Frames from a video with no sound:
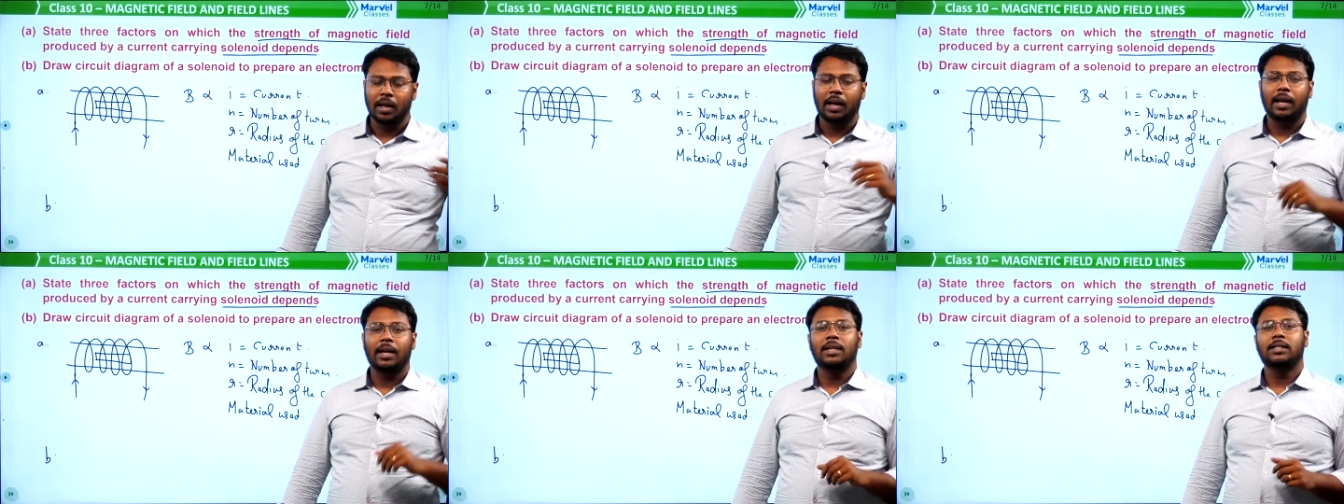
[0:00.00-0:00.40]

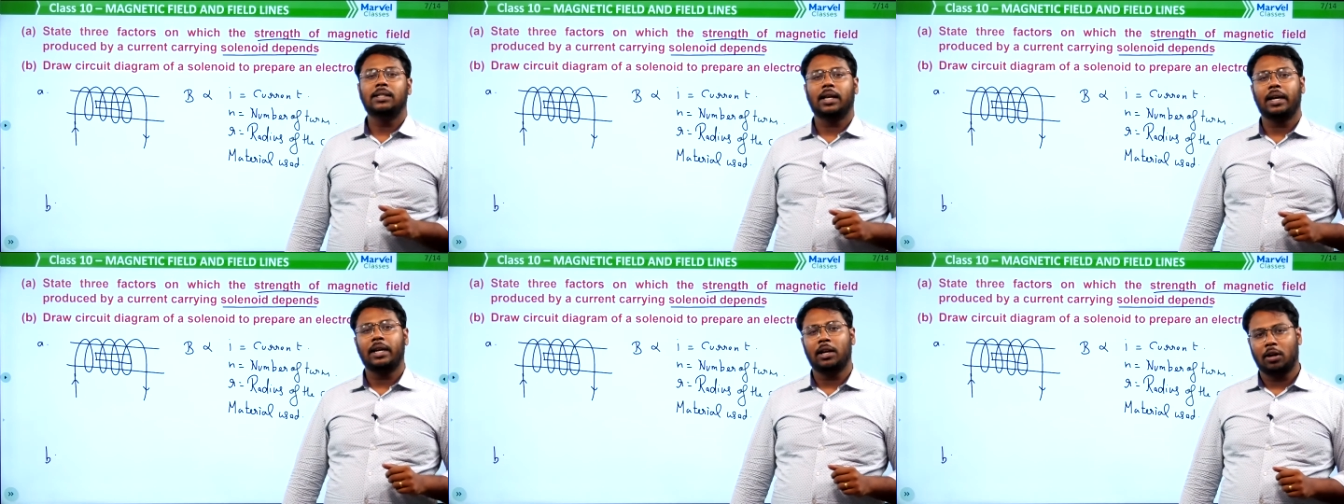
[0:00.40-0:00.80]

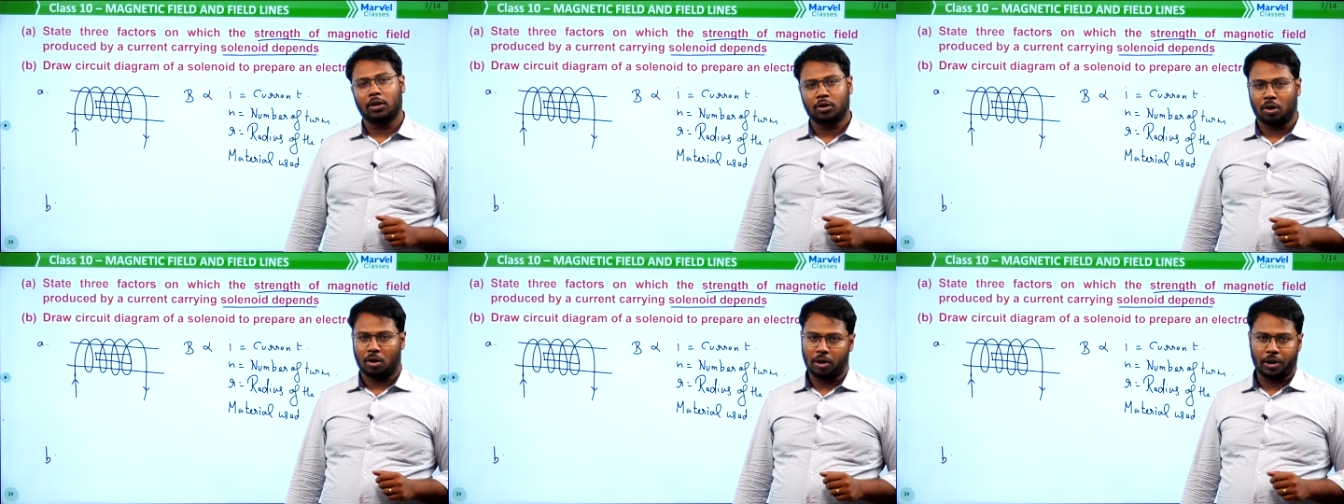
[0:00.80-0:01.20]
inside a
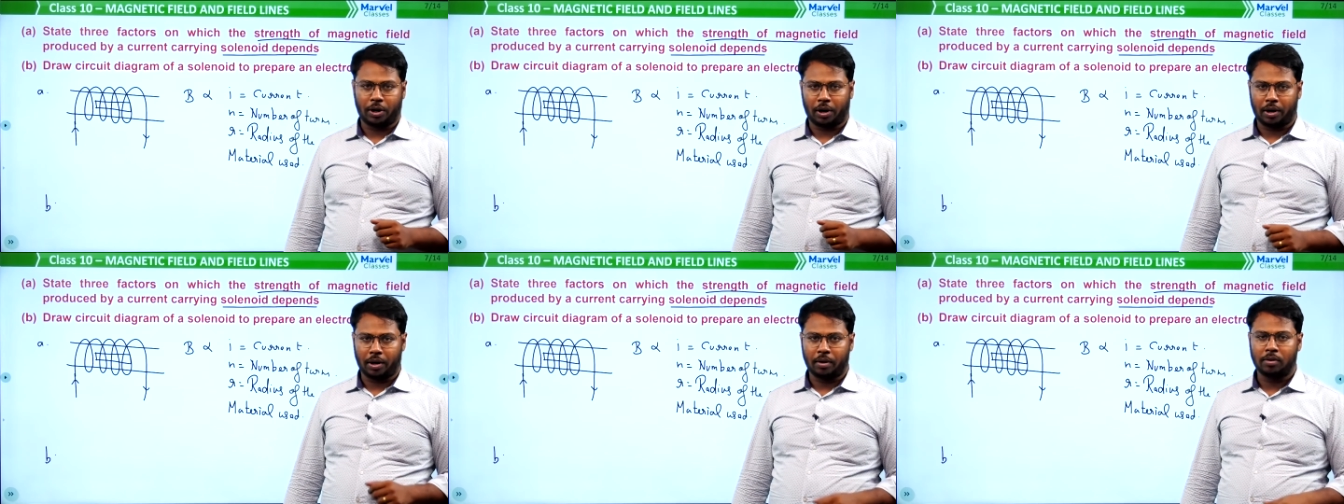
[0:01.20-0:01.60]

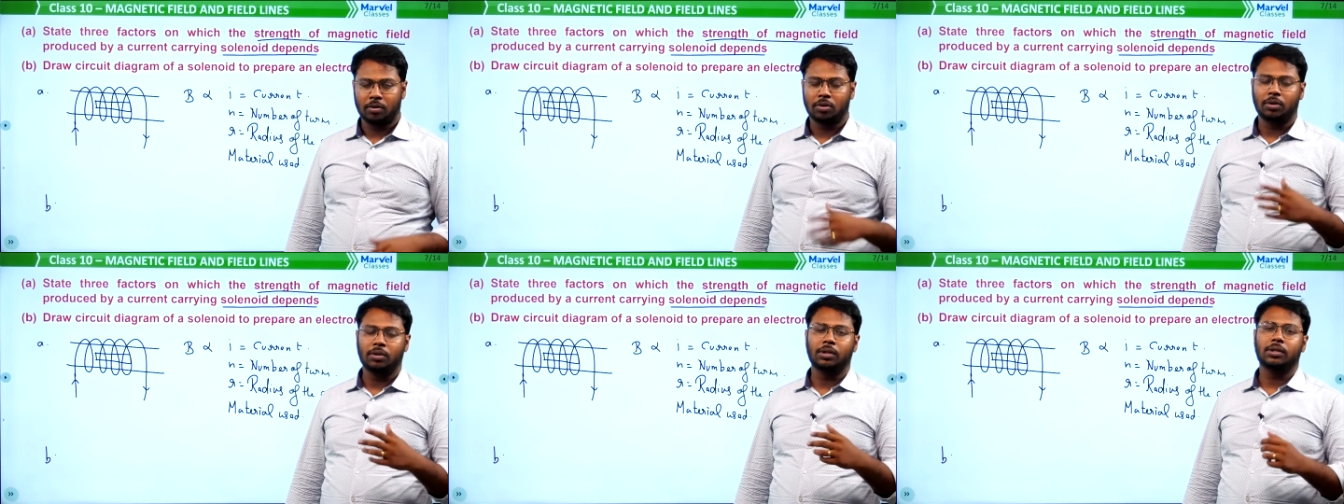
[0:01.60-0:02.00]
solenoid.
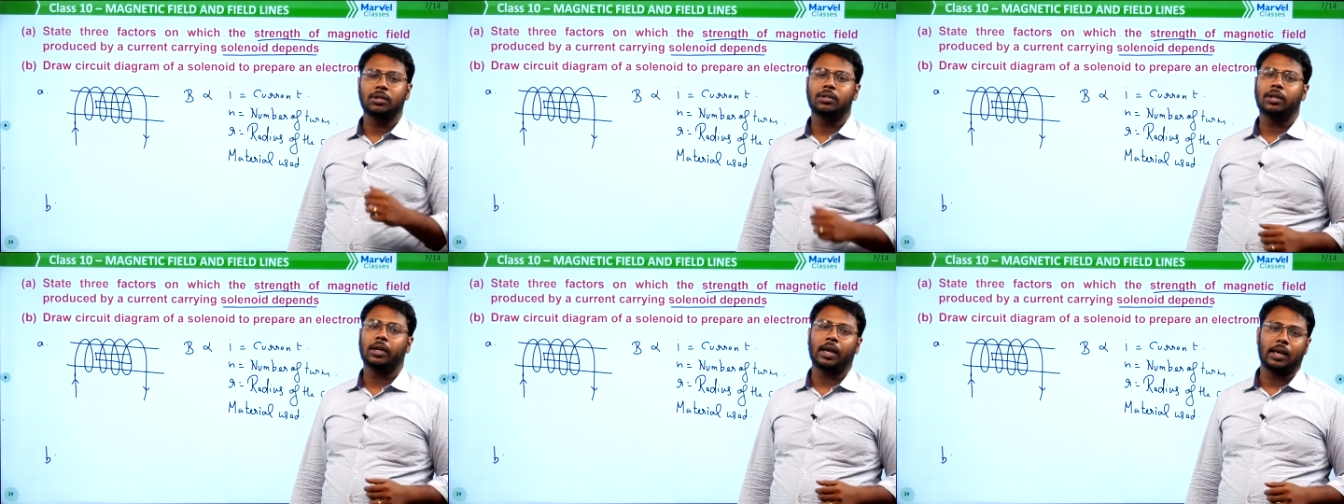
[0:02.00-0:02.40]
So, this is
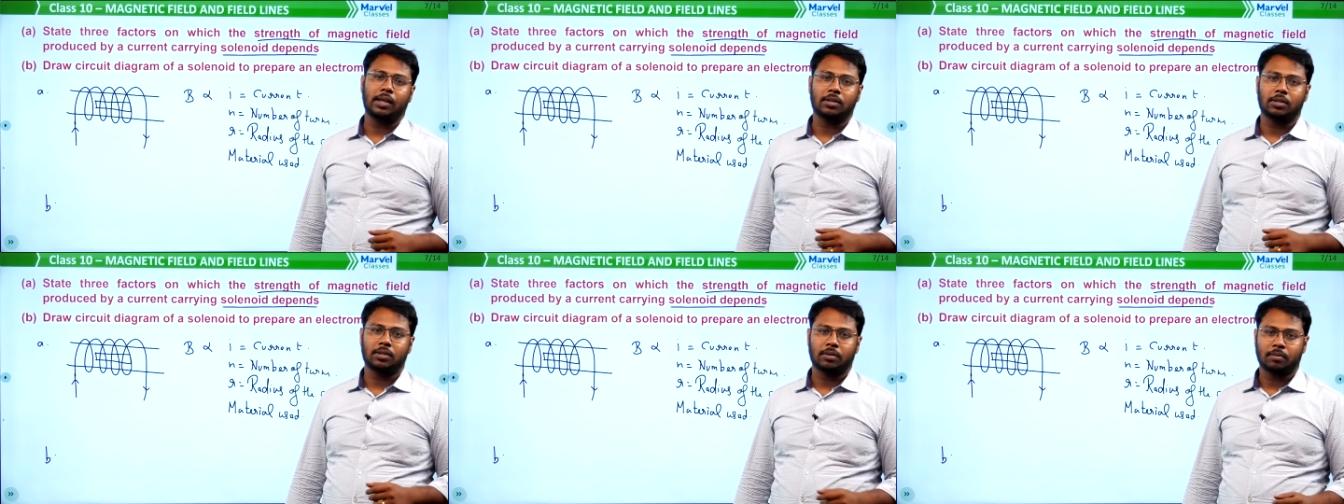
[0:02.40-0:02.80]
the
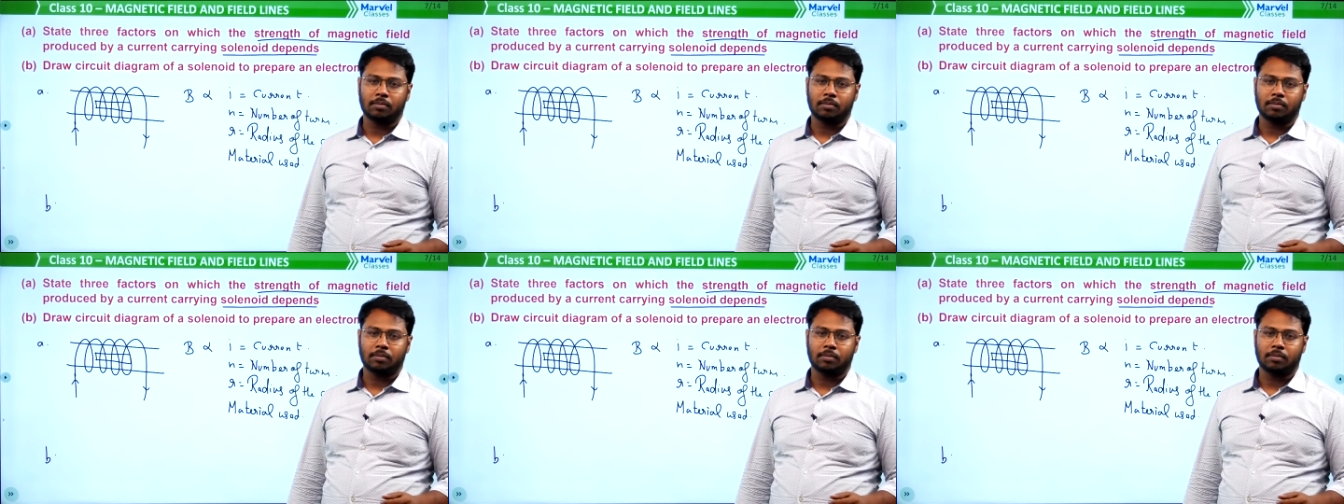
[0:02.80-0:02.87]
case.